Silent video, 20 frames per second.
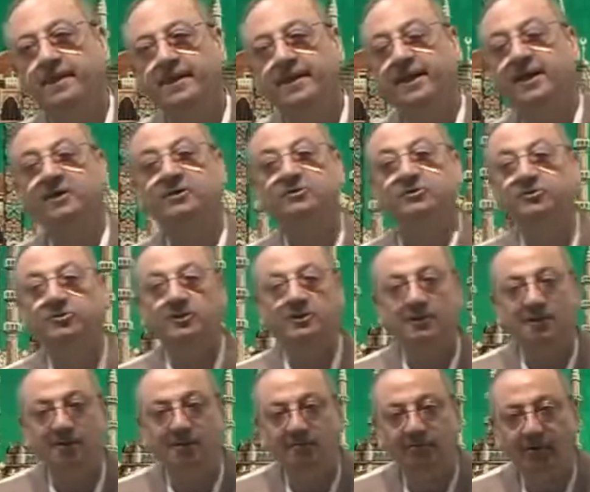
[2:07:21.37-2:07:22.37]
it is
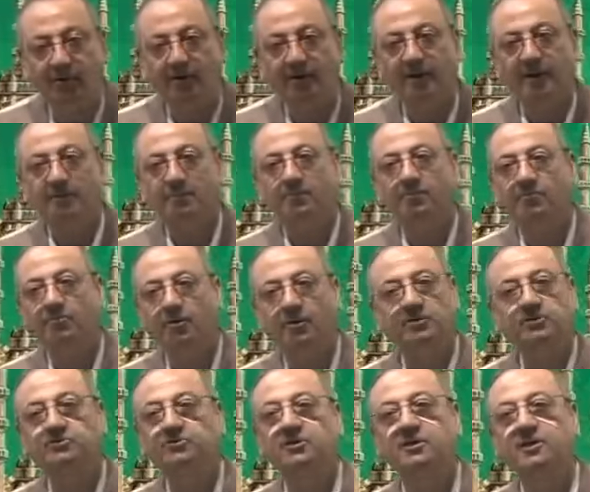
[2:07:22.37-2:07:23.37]
written for him. What
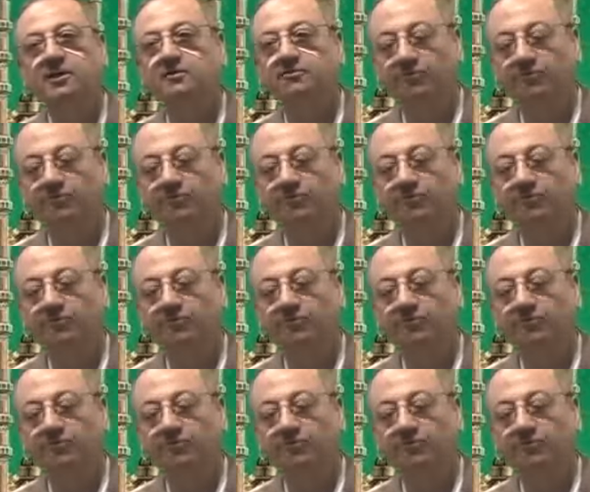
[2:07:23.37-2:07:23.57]
is written